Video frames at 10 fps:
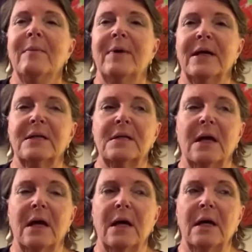But
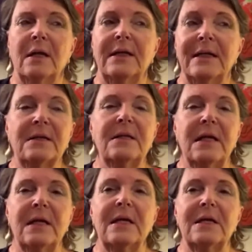uh,
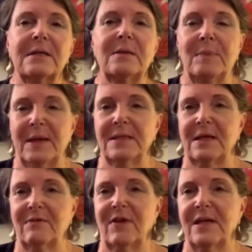listening is the best
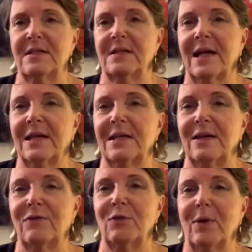advice that I can
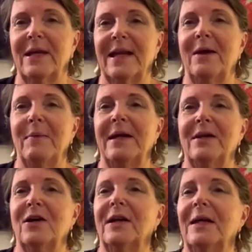give you right now, my
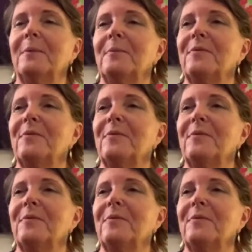darling.